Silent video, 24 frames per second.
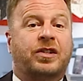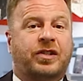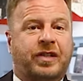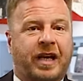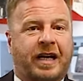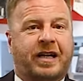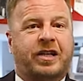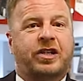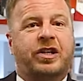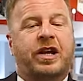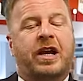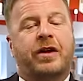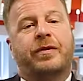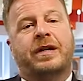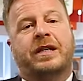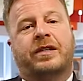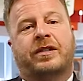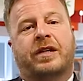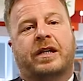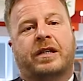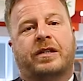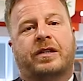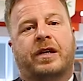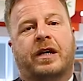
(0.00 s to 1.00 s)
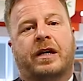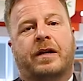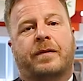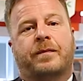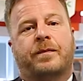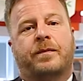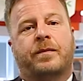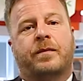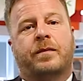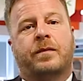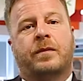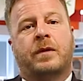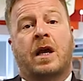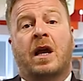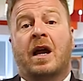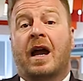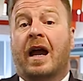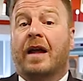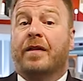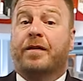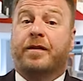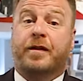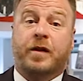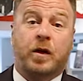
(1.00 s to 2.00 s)
a second year ECT.
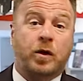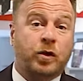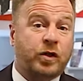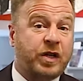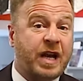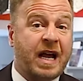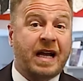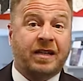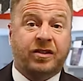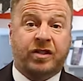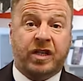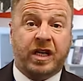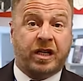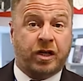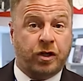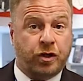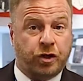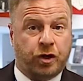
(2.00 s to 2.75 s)
Enthusiastic